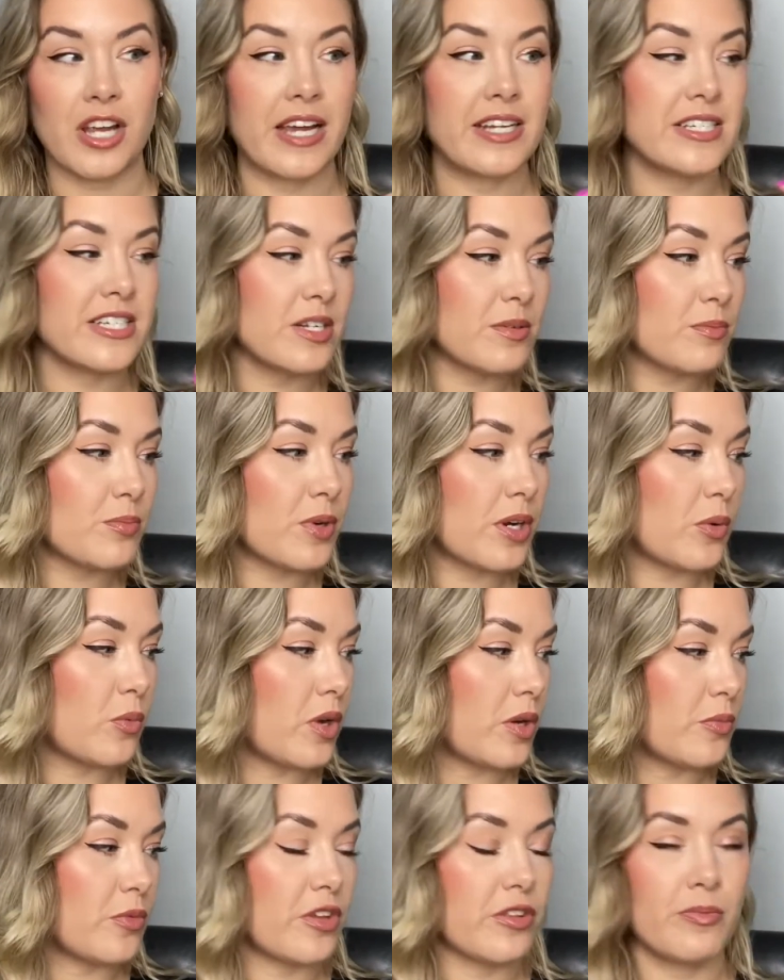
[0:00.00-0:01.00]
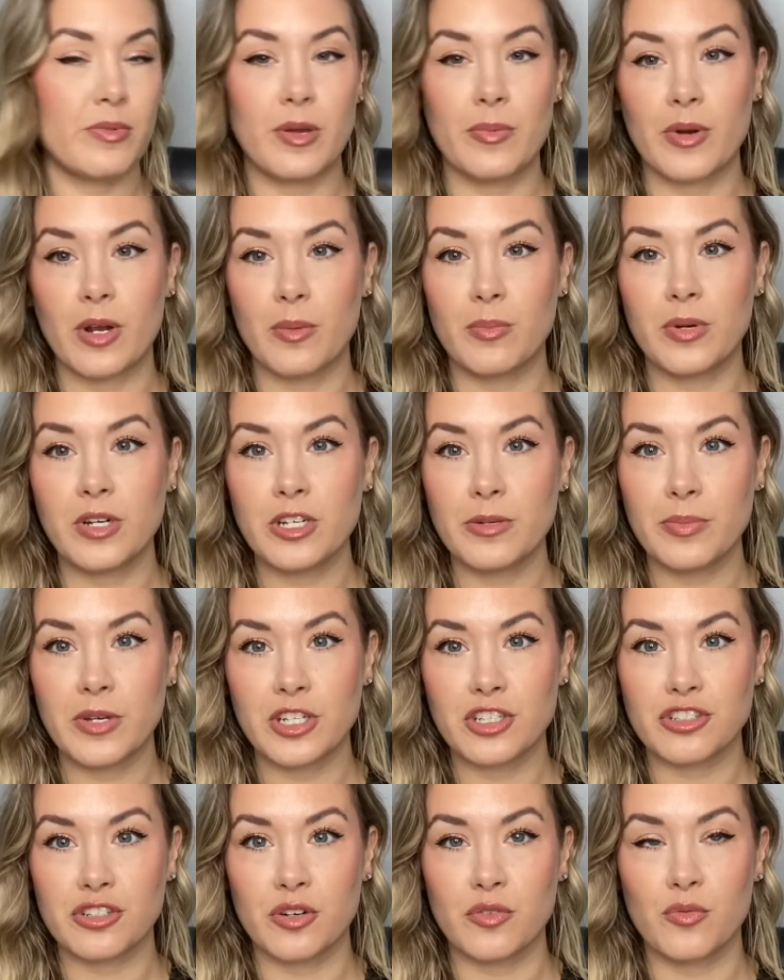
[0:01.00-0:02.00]
I didn't bring one with me, but I'll put a
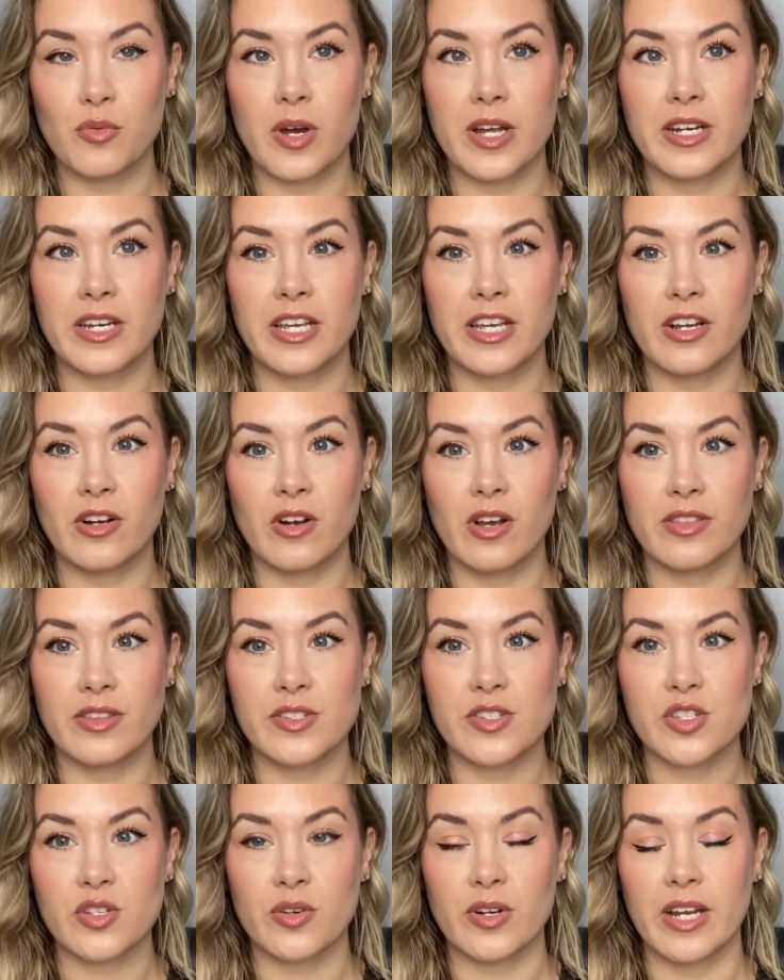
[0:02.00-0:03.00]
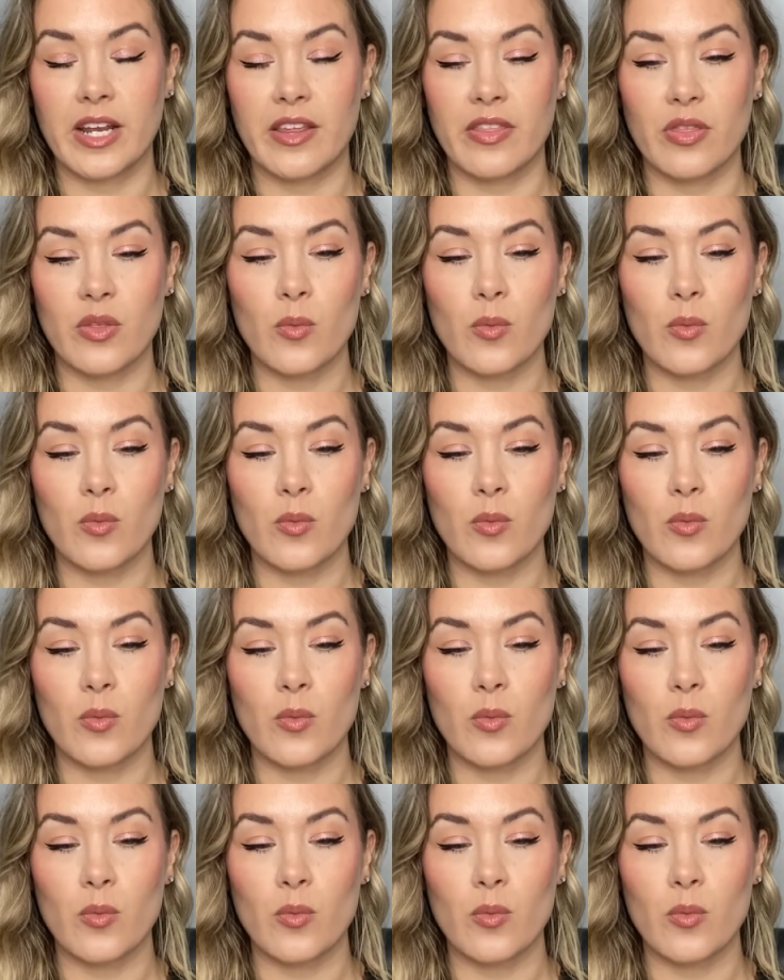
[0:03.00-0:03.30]
picture of one here on the screen.